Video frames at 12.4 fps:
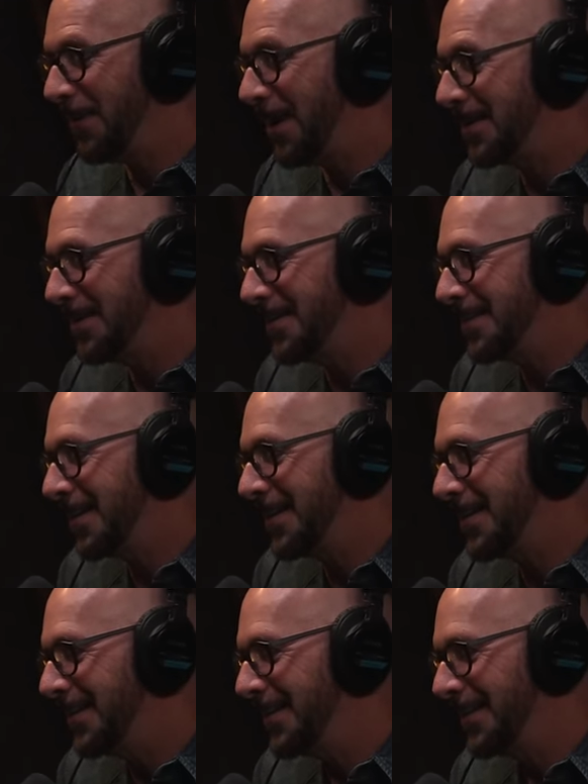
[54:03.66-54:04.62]
fact is,
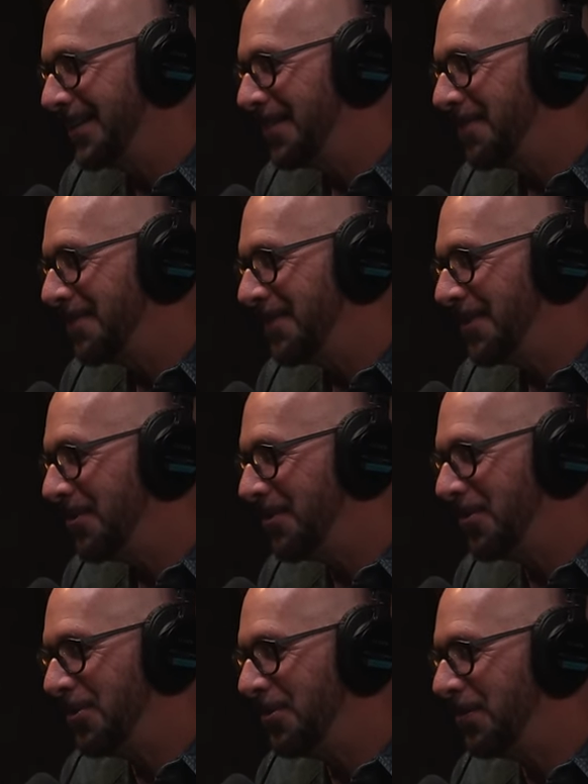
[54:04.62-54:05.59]
like,
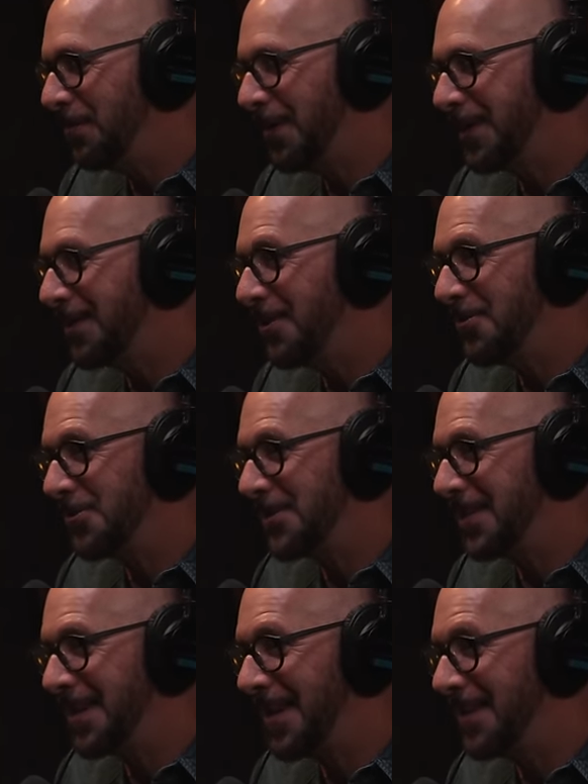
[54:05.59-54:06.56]
who the fuck knows?
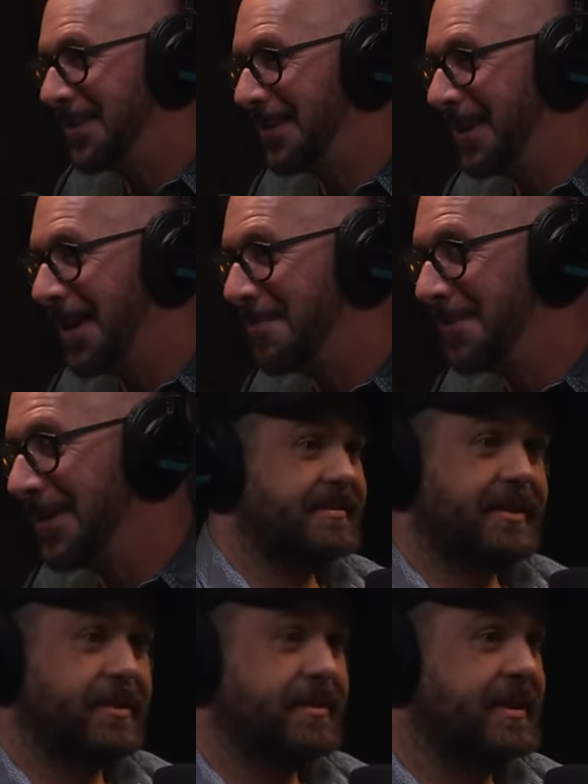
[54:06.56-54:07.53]
Like, yeah. anything can
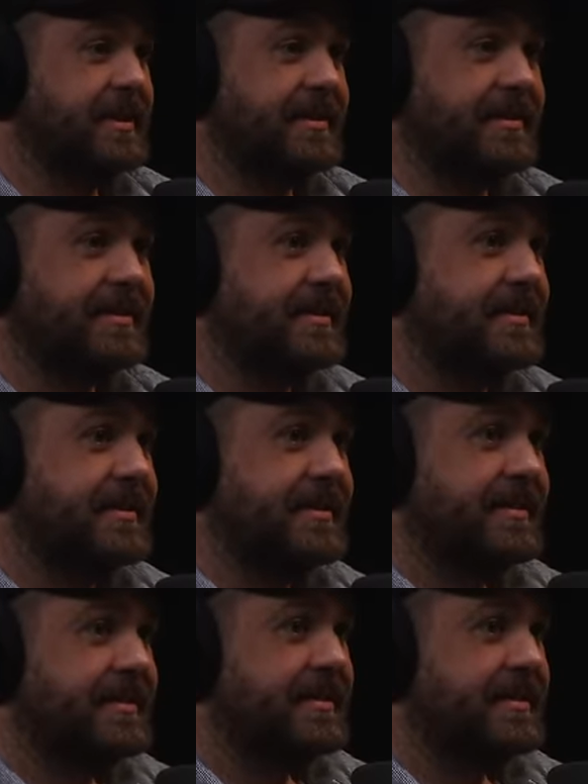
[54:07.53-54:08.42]
happen. Like, totally. We got we got